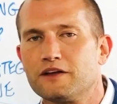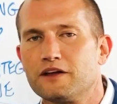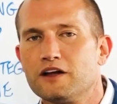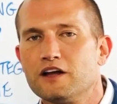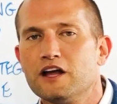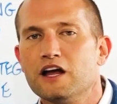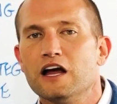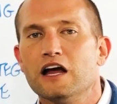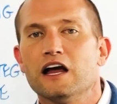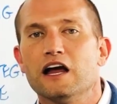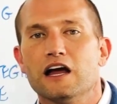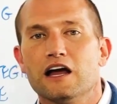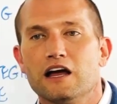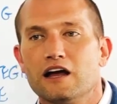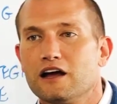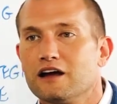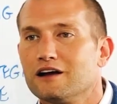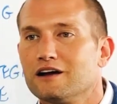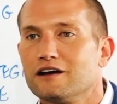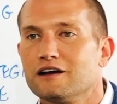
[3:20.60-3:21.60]
She was on her
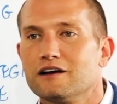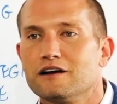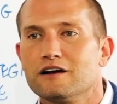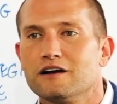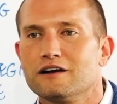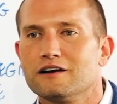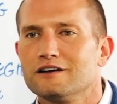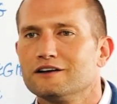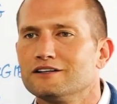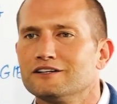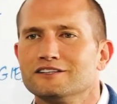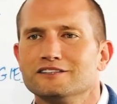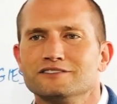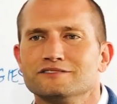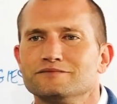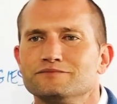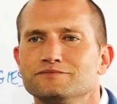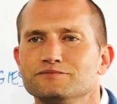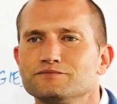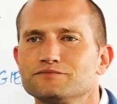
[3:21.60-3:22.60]
draw for six
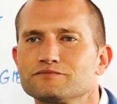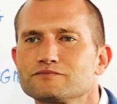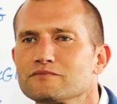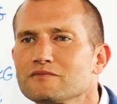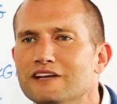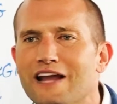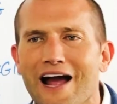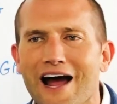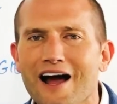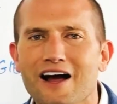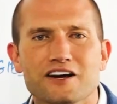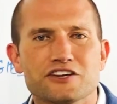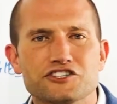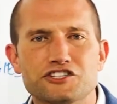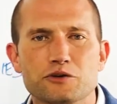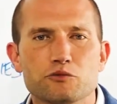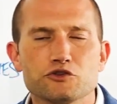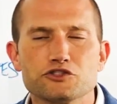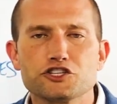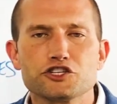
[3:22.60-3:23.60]
months, Andy. Yeah,
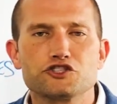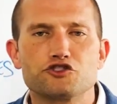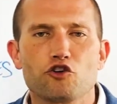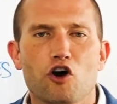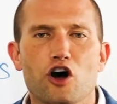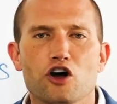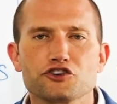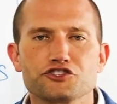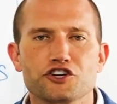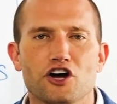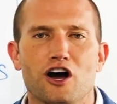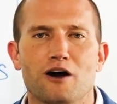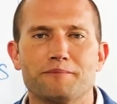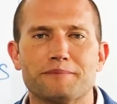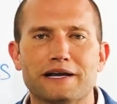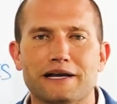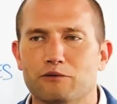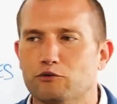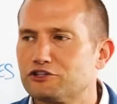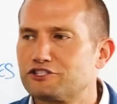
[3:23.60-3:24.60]
she was a draw
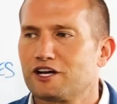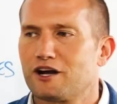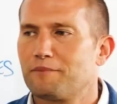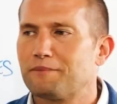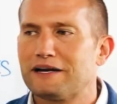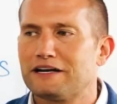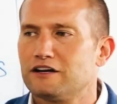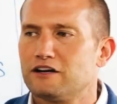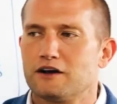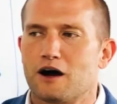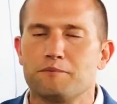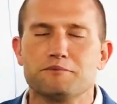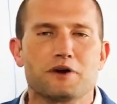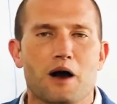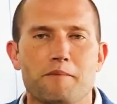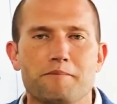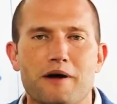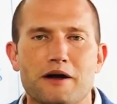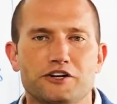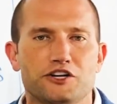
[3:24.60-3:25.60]
zombie, which I mean, I am
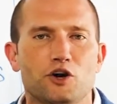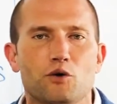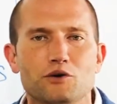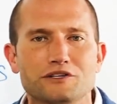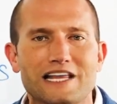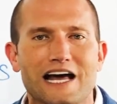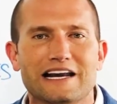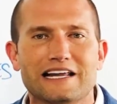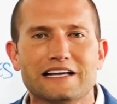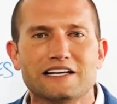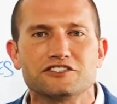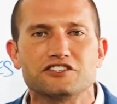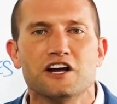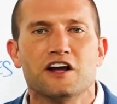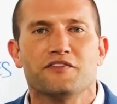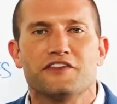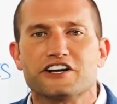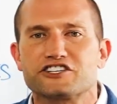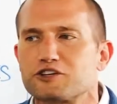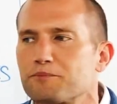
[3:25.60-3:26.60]
I mean, you know what that is?
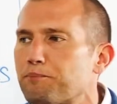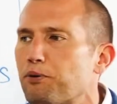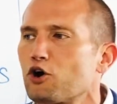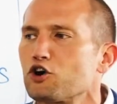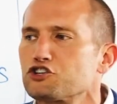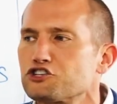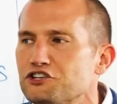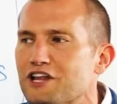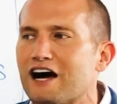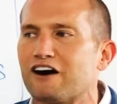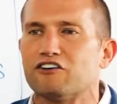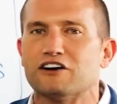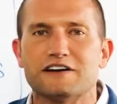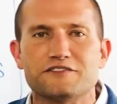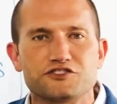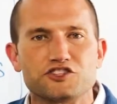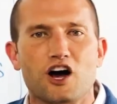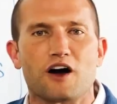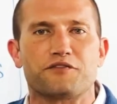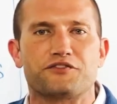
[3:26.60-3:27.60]
That's a person that
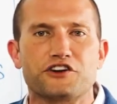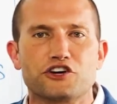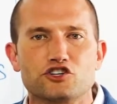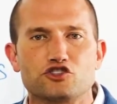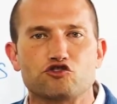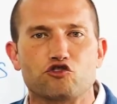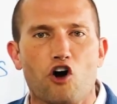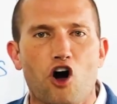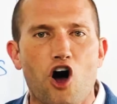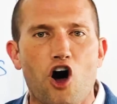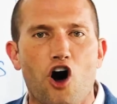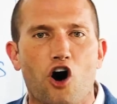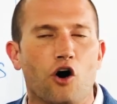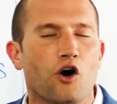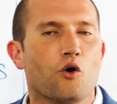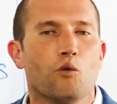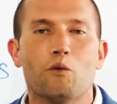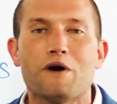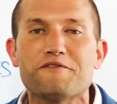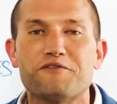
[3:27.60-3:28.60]
lives off their draw.
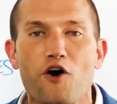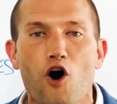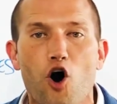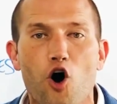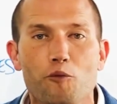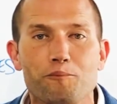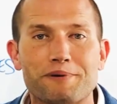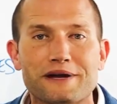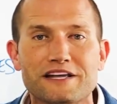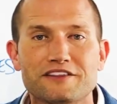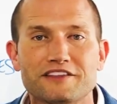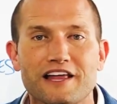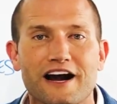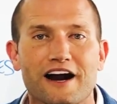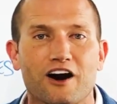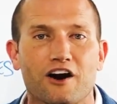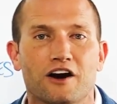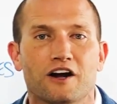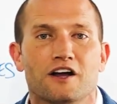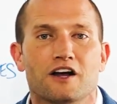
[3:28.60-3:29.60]
We've all been
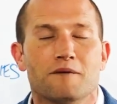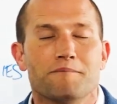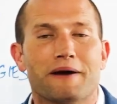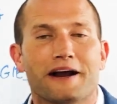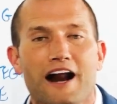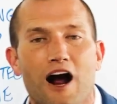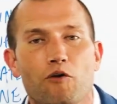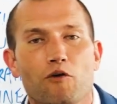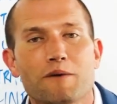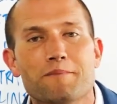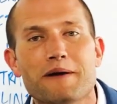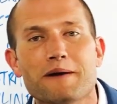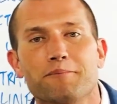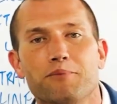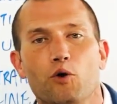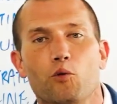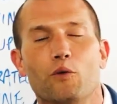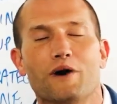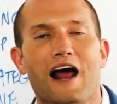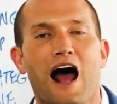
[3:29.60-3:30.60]
there. Man, I
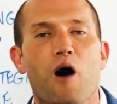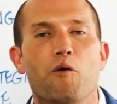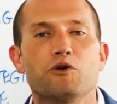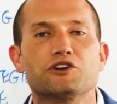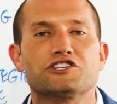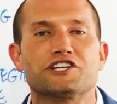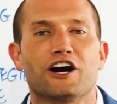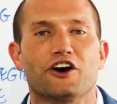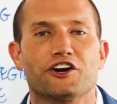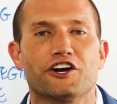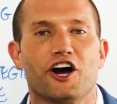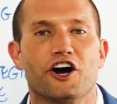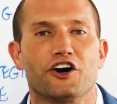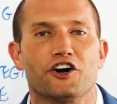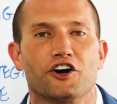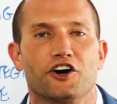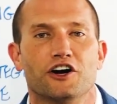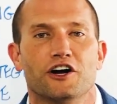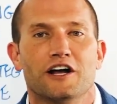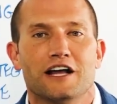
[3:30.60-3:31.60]
remember when I was there
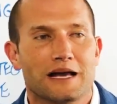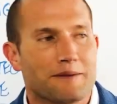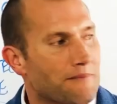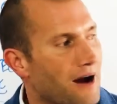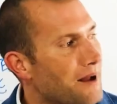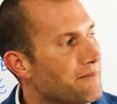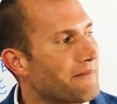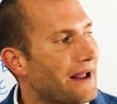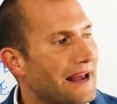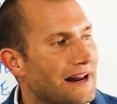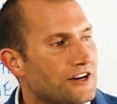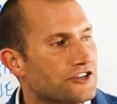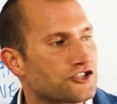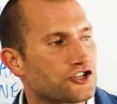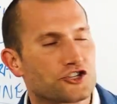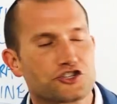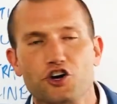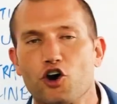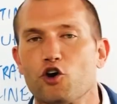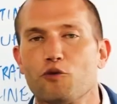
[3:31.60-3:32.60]
younger, and my
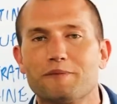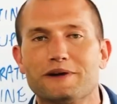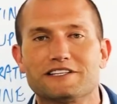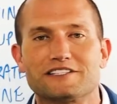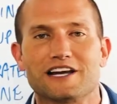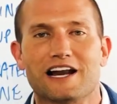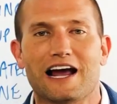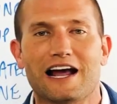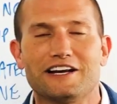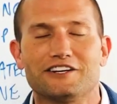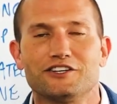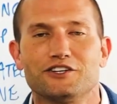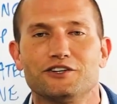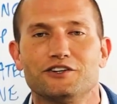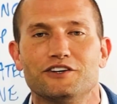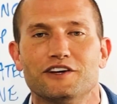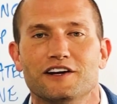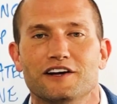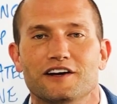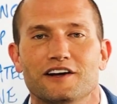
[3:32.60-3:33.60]
manager told me, he said, hey, dude,